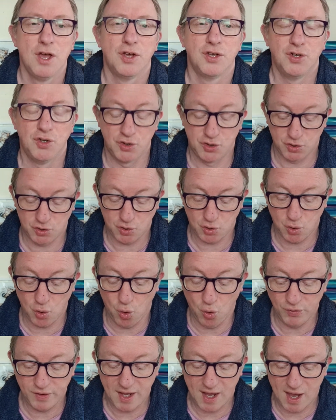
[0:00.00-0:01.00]
You should
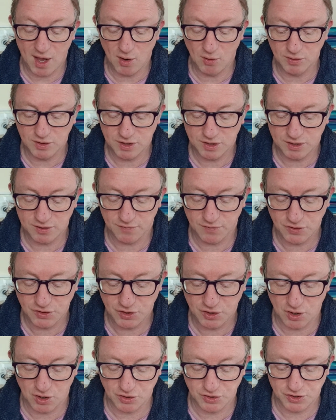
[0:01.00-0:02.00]
call the elders of the
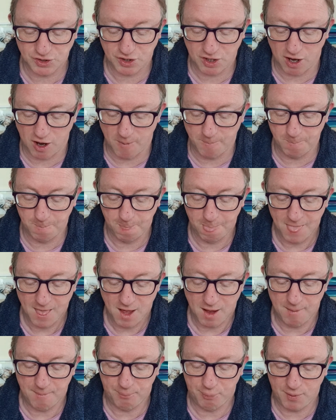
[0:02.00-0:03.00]
church to come
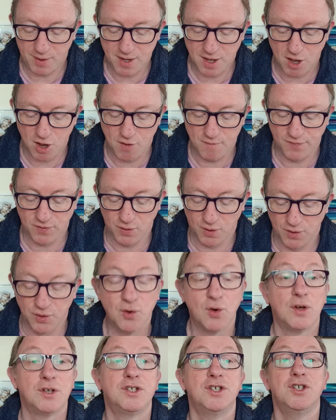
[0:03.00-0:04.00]
and pray over you,
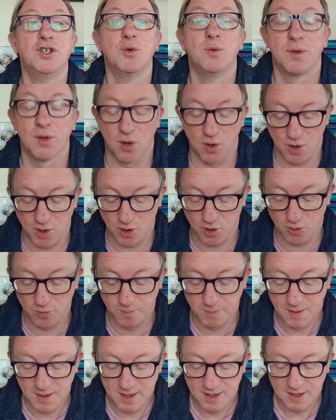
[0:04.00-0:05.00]
anointing you with oil
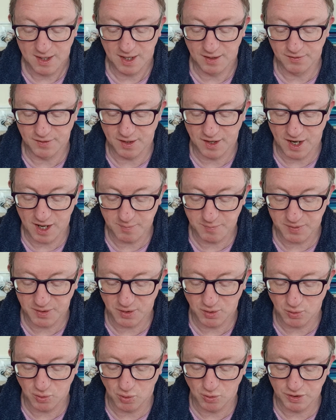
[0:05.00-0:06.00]
in the name of the
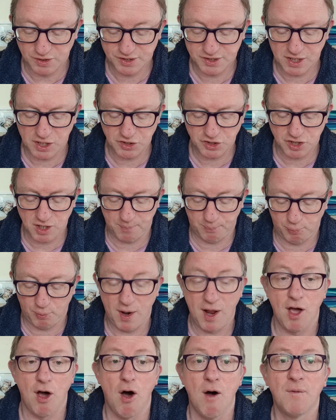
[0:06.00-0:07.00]
Lord. Such a
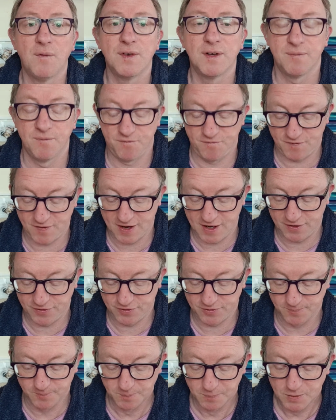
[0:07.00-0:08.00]
prayer offered in
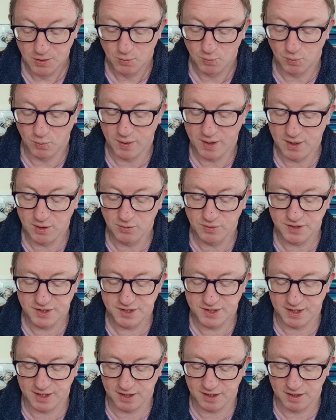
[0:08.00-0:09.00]
faith will heal the
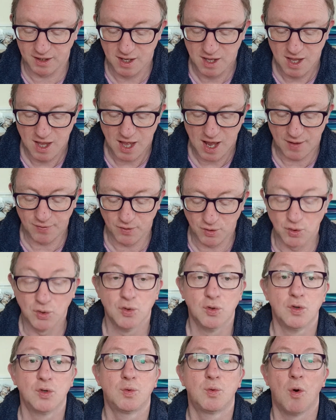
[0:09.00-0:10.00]
sick, and the
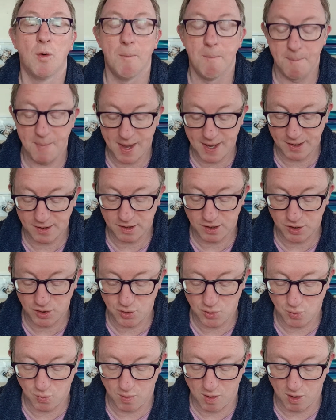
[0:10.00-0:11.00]
Lord will make
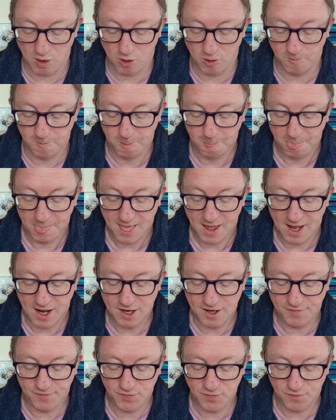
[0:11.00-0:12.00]
you well.
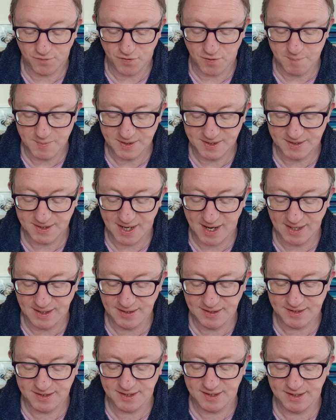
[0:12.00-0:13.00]
And if you've committed
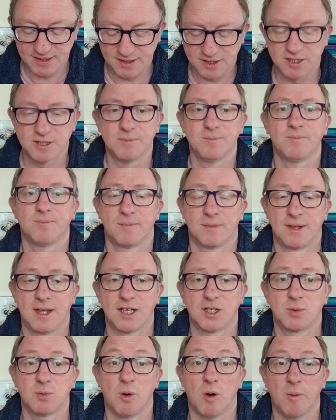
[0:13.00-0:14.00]
any sins,
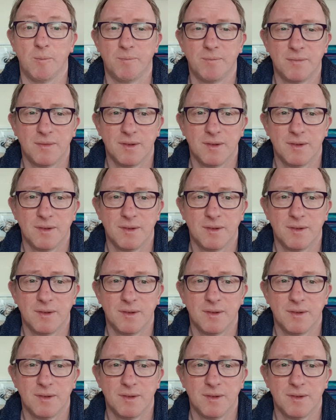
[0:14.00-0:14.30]
guess what?